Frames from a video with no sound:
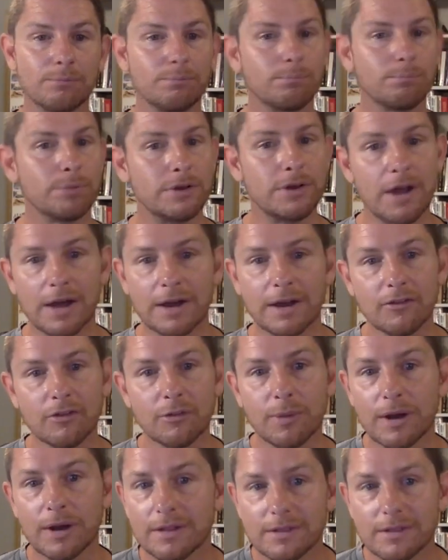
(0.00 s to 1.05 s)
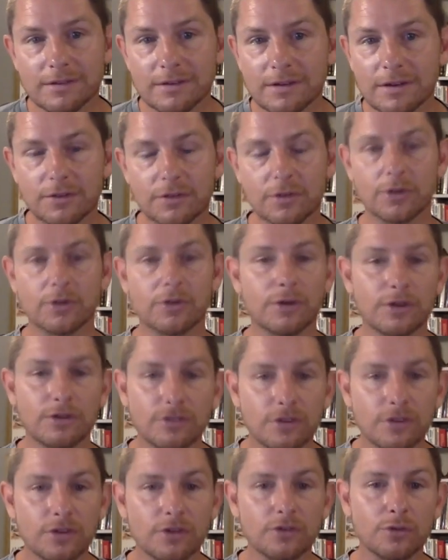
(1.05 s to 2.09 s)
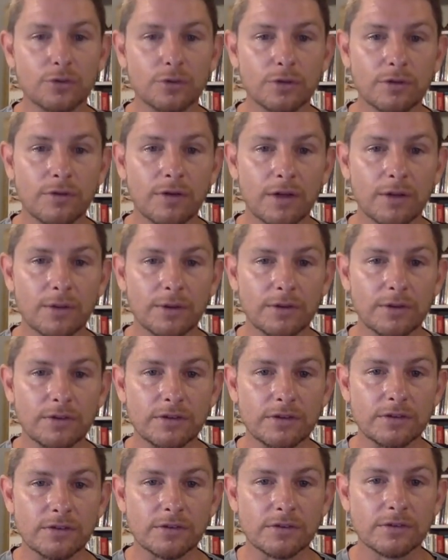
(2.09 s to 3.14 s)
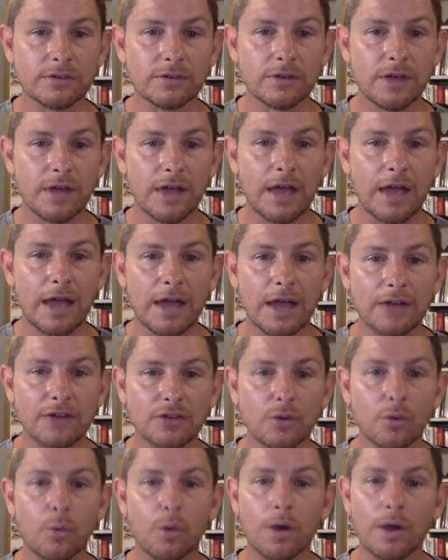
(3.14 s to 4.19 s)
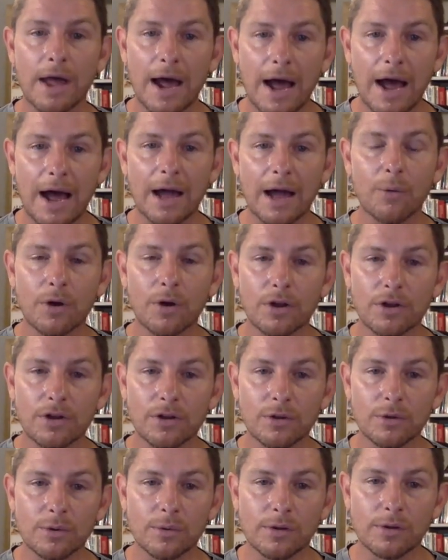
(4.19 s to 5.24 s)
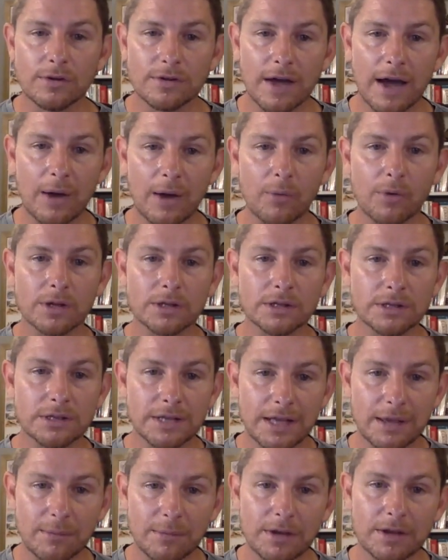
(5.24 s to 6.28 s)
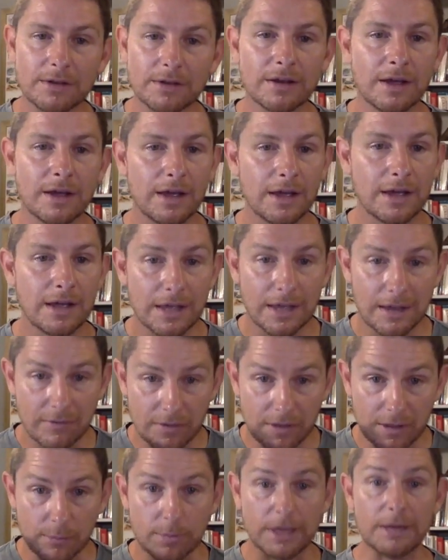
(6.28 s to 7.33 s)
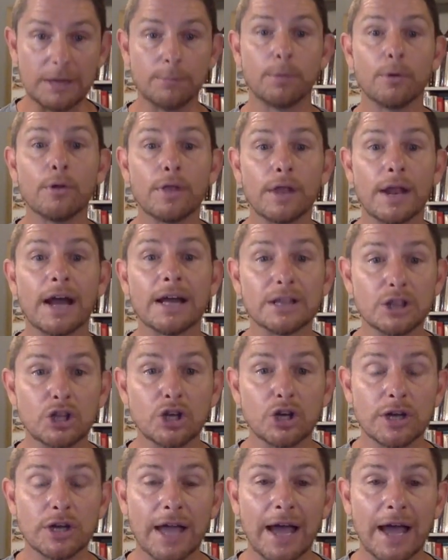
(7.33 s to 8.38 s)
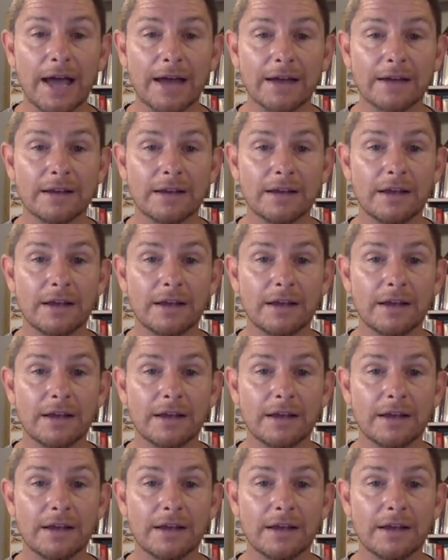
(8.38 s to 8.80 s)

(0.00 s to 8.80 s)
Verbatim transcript: But not everybody that says they're a Christian is truly following Jesus. And so what I want to do is I want to limit even the people that I look at